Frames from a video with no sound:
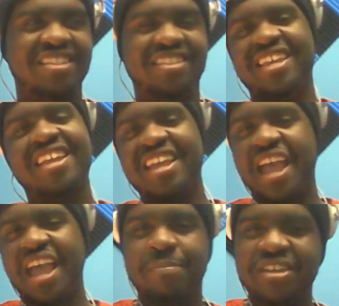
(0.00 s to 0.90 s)
Yeah, they
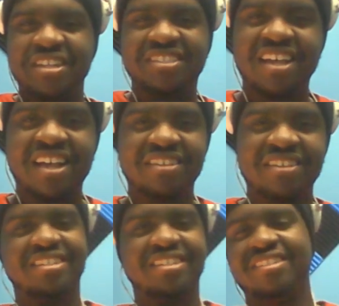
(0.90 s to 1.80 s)
got billions of dollars
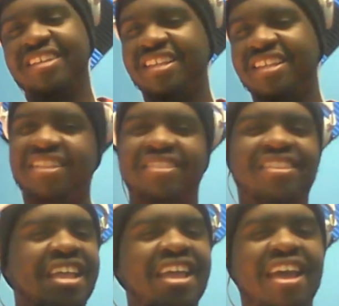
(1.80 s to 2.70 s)
and they got
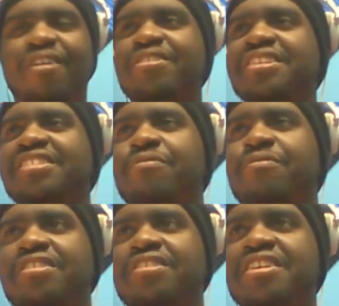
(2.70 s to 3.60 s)
they got all these
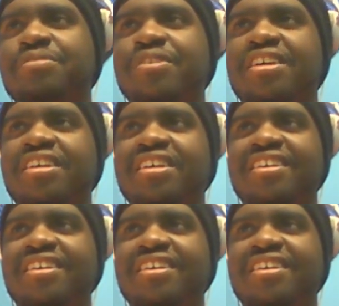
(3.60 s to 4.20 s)
different things, but